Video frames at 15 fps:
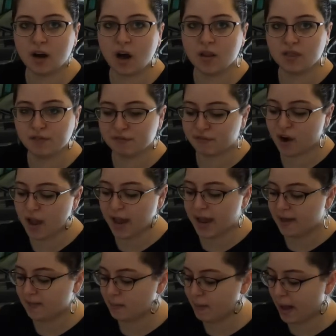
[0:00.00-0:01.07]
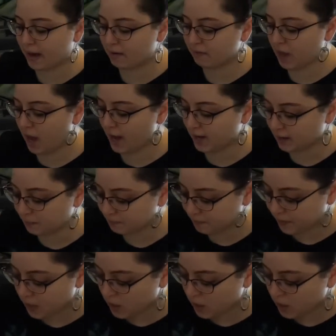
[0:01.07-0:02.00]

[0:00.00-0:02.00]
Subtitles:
on the front and the back of the item.